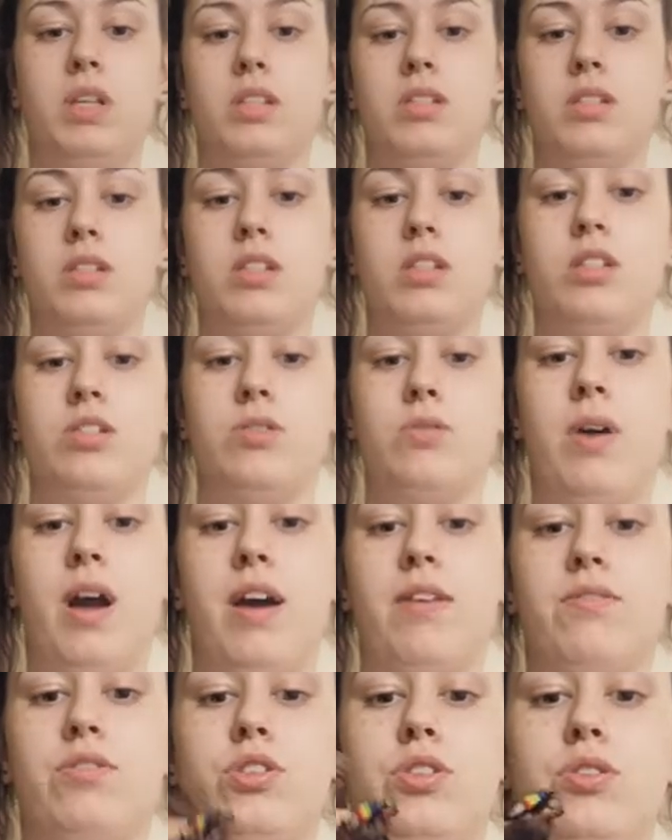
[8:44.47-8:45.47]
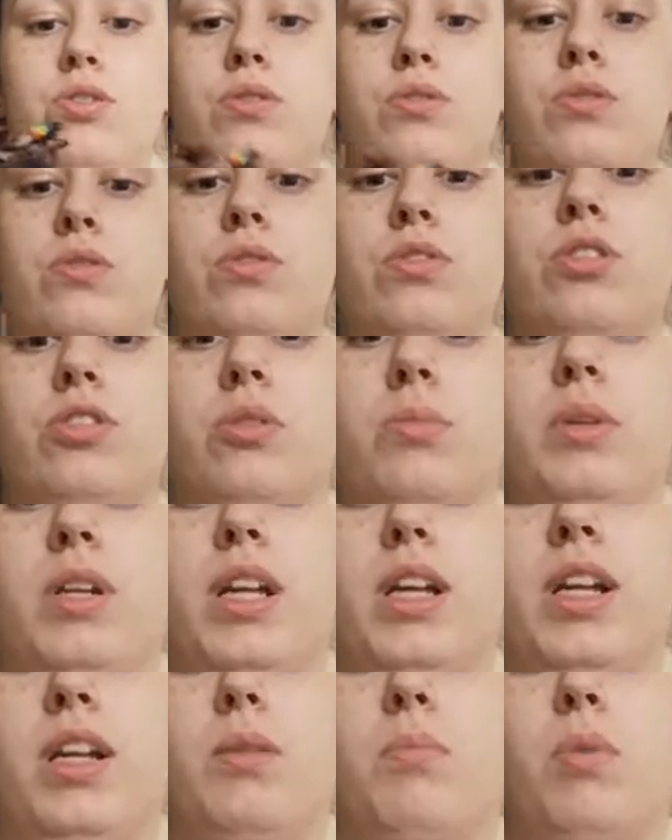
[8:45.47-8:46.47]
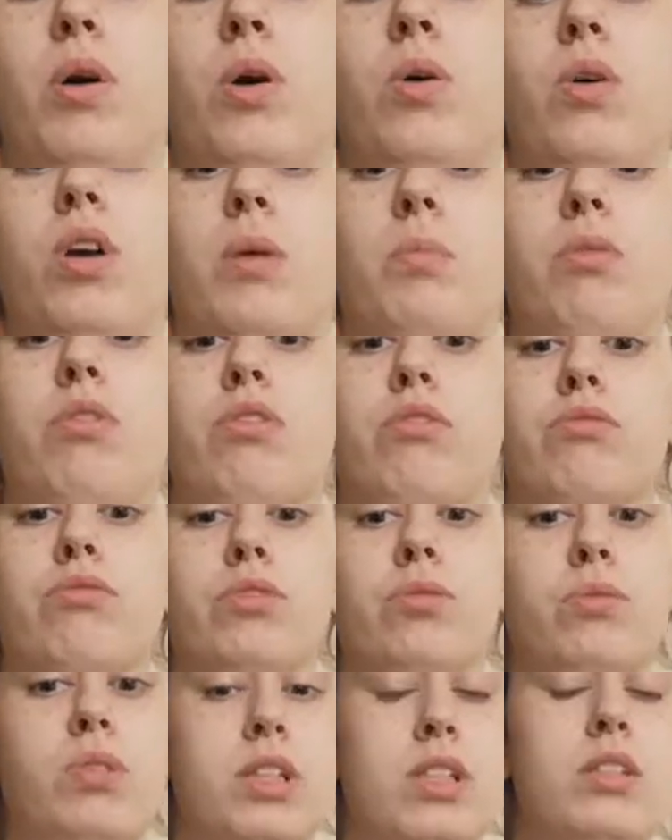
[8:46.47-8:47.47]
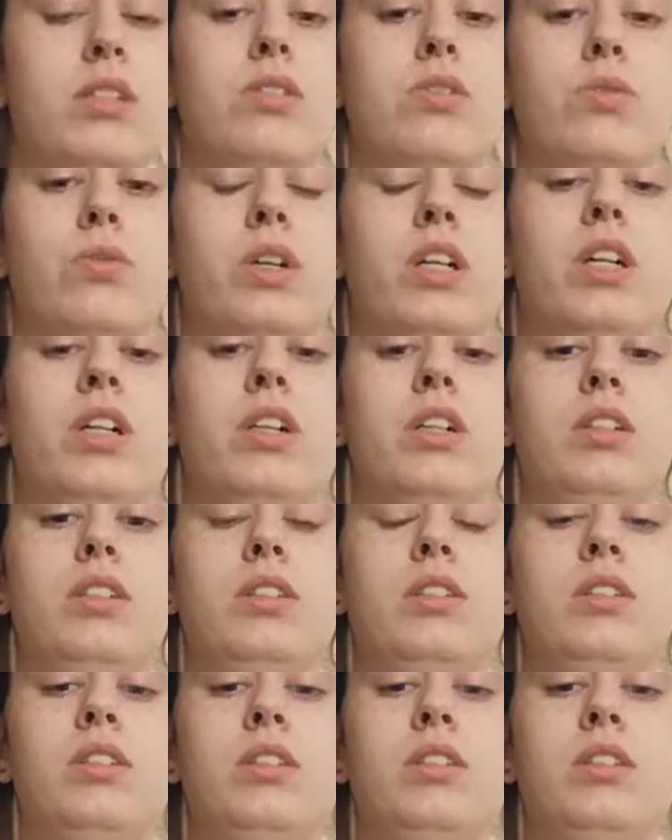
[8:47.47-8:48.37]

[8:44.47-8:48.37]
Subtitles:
because they do have to germinate and poke up through this soil,